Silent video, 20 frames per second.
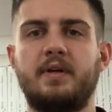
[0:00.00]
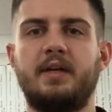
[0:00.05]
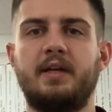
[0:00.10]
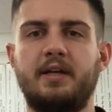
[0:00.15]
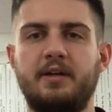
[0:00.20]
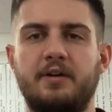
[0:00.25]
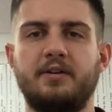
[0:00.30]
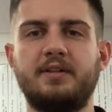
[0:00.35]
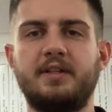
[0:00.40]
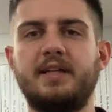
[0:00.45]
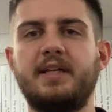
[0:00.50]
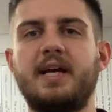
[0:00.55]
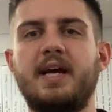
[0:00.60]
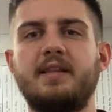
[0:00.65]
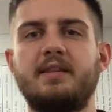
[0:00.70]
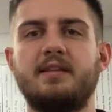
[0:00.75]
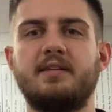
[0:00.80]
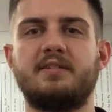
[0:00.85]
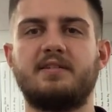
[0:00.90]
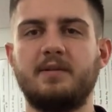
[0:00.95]
Here in the
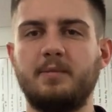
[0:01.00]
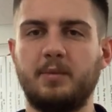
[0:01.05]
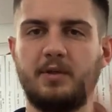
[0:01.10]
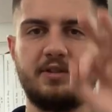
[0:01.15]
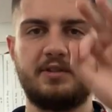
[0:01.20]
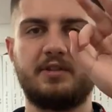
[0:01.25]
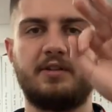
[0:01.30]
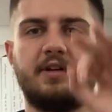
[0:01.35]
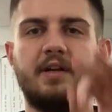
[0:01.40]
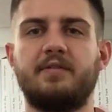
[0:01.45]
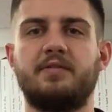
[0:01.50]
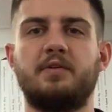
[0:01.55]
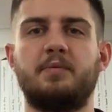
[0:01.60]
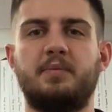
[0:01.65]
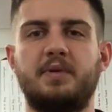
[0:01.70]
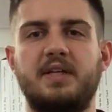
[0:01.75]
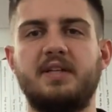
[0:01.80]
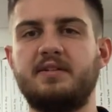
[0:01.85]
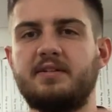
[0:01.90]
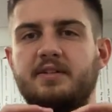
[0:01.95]
end, the cymbals are on every
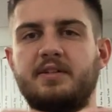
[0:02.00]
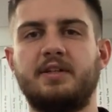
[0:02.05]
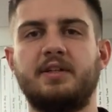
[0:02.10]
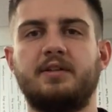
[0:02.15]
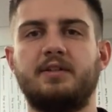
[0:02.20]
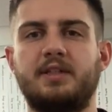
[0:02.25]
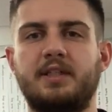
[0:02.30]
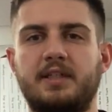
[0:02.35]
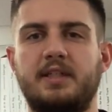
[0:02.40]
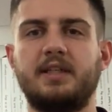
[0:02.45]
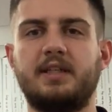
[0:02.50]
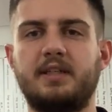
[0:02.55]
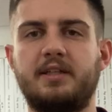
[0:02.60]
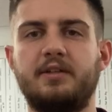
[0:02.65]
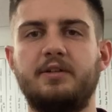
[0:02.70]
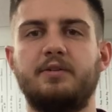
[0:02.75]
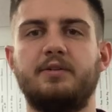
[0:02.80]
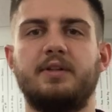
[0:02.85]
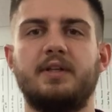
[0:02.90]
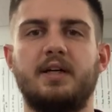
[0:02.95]
beat, so you don't need to
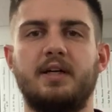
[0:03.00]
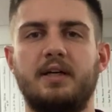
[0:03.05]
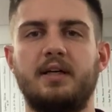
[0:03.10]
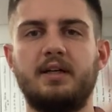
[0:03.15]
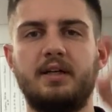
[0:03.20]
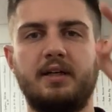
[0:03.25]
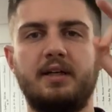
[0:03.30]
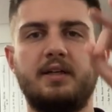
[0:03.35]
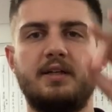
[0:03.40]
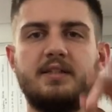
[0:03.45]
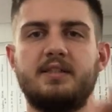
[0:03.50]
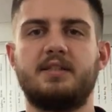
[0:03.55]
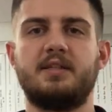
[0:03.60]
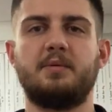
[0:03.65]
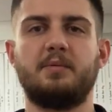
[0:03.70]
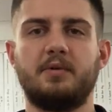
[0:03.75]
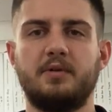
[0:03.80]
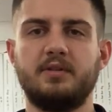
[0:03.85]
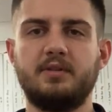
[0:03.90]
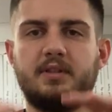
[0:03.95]
cue the
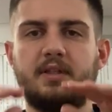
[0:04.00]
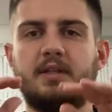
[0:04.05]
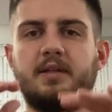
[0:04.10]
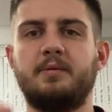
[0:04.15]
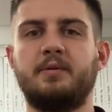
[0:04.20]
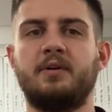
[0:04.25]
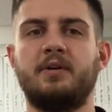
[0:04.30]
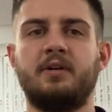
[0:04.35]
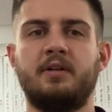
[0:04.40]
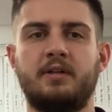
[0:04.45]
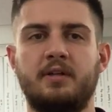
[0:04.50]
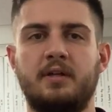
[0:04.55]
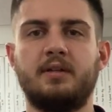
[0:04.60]
cymbals anymore.